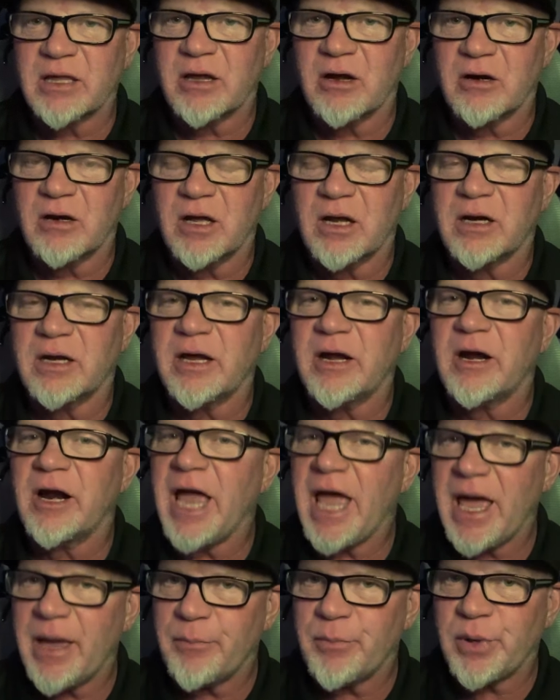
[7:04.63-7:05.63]
Carolina. They're
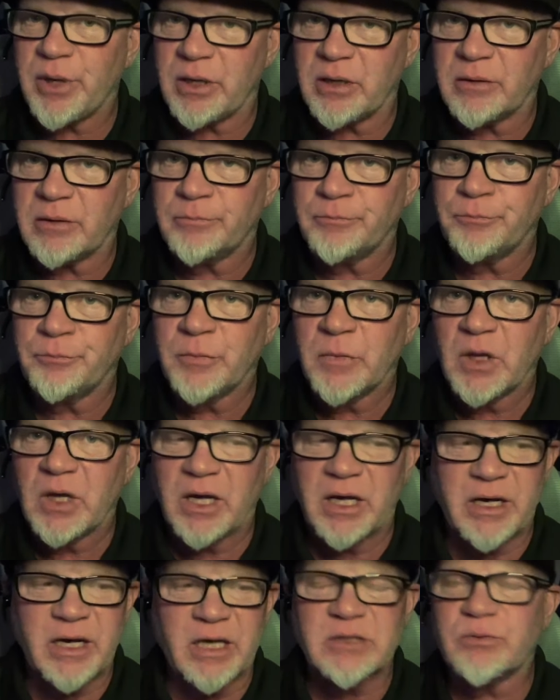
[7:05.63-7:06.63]
happy.
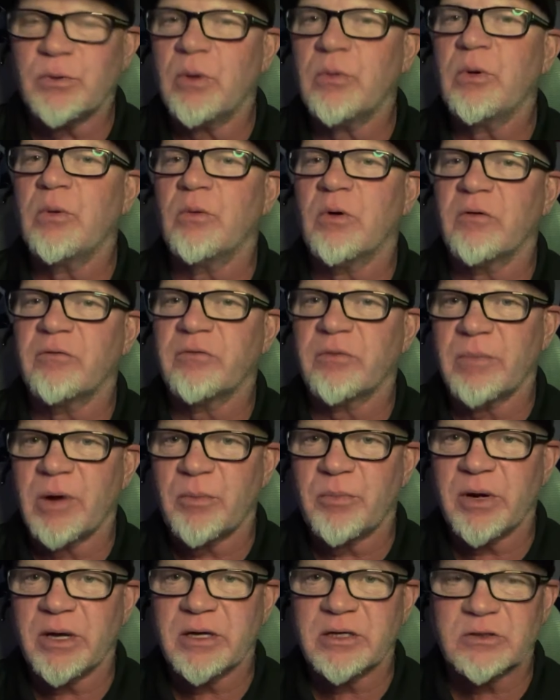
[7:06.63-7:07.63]
And that's what we want from our
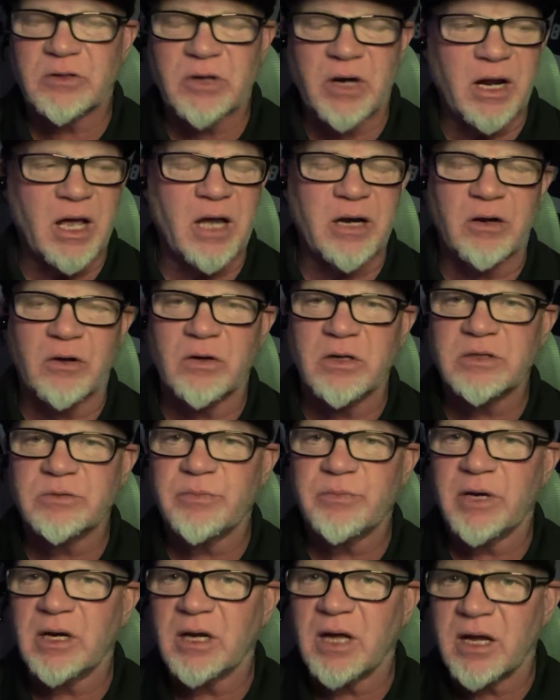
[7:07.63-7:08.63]
players, right? I know there's
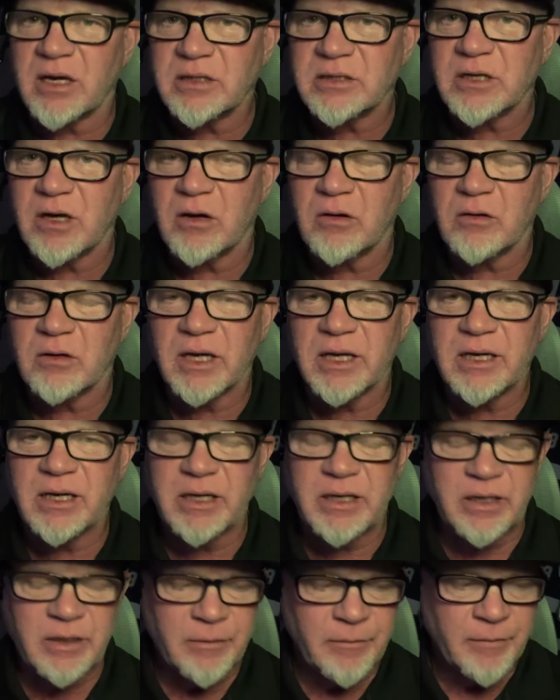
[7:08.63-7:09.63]
been a lot of talk
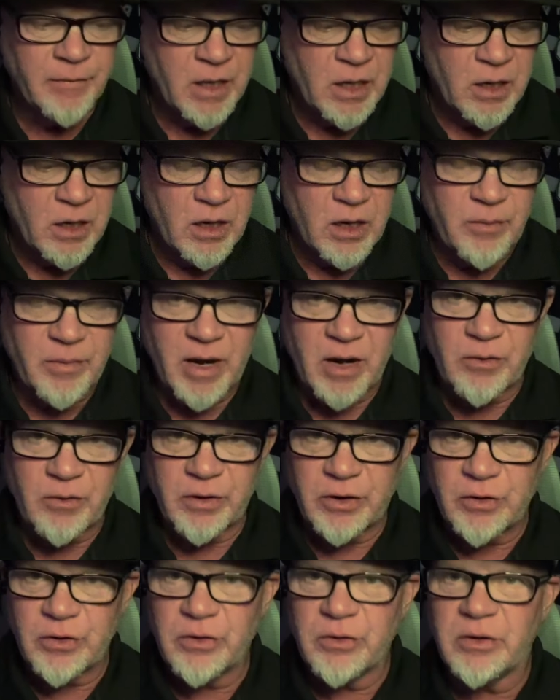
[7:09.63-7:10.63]
lately about
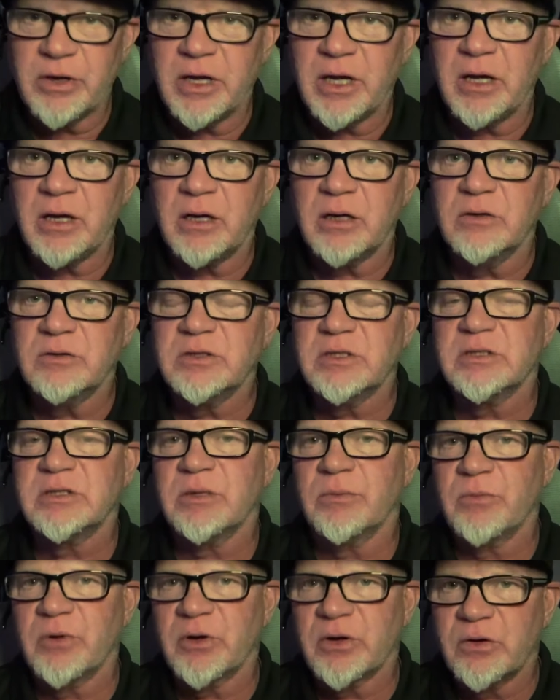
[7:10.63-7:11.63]
recruiting, losing
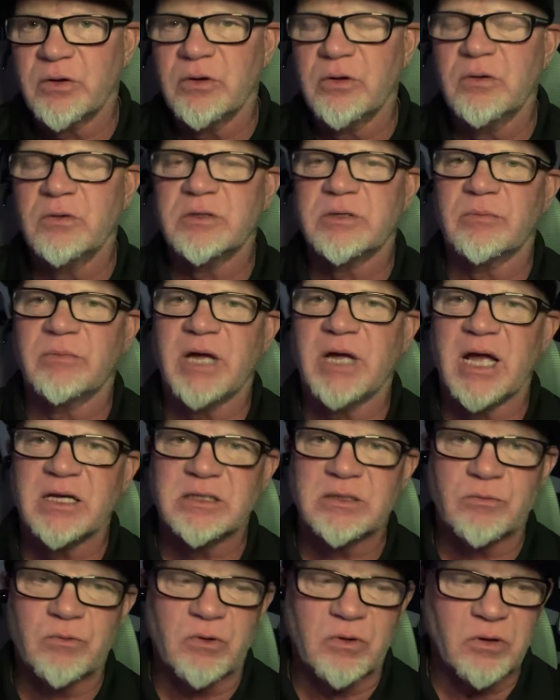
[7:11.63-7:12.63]
some recruits, some guys
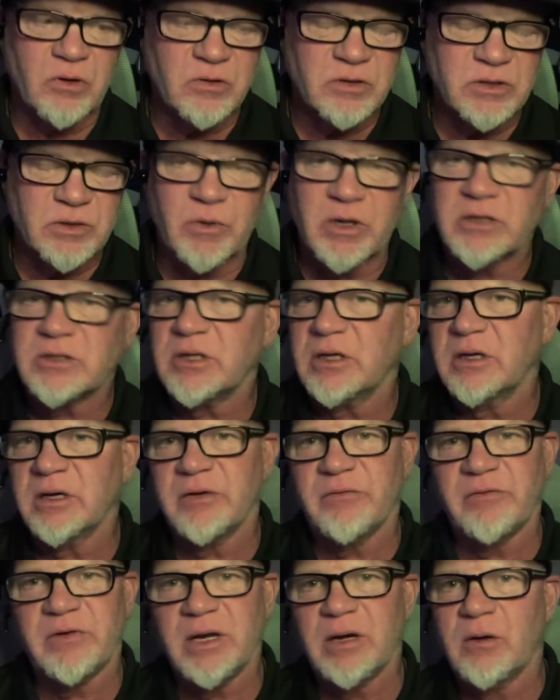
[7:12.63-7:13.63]
that want to go somewhere else. Look,
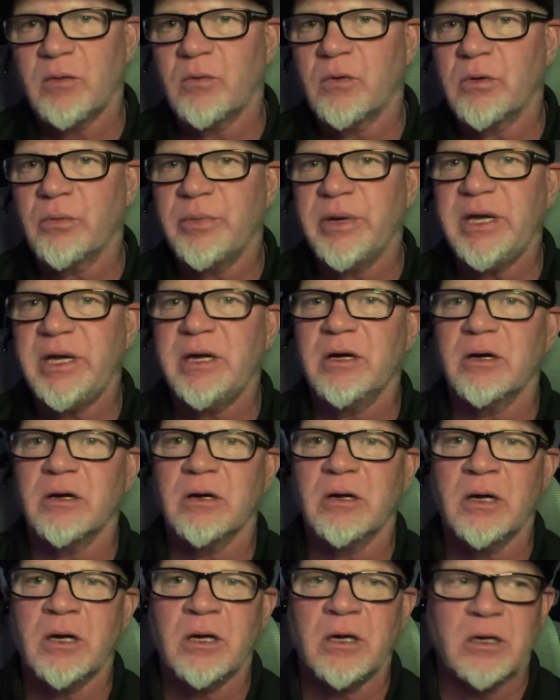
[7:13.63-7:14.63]
if they don't want to be
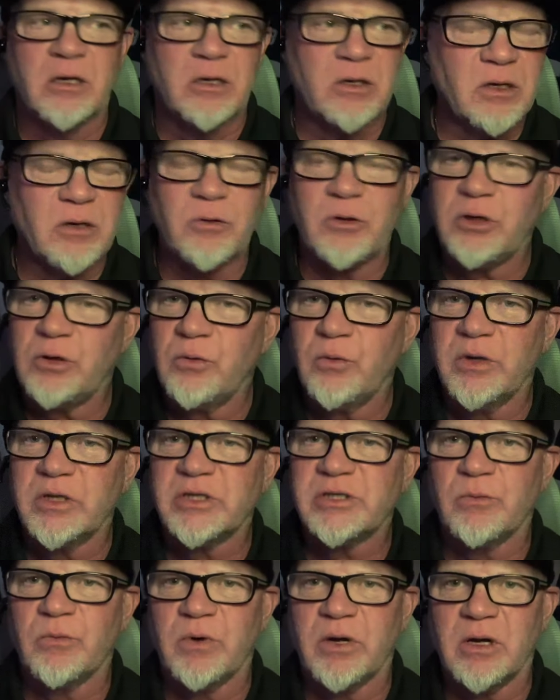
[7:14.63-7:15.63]
here, you you wish
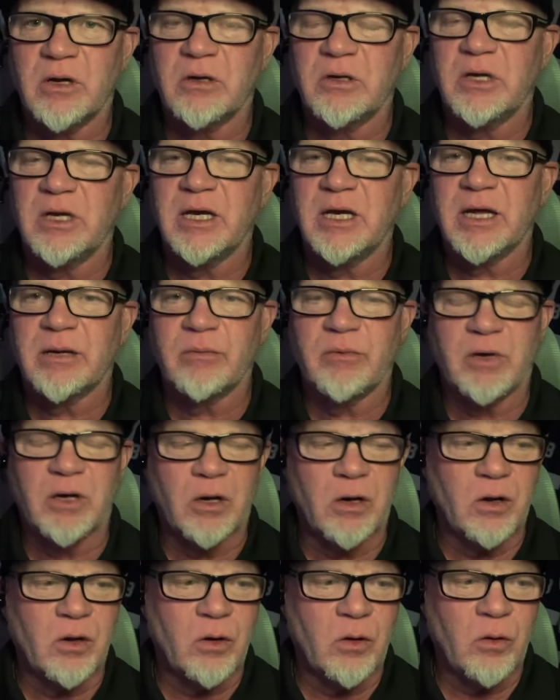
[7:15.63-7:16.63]
them well, you let them
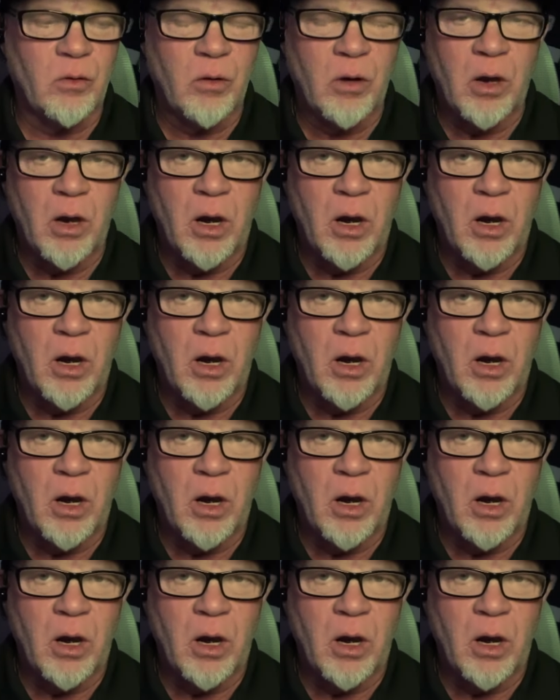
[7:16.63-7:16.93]
go.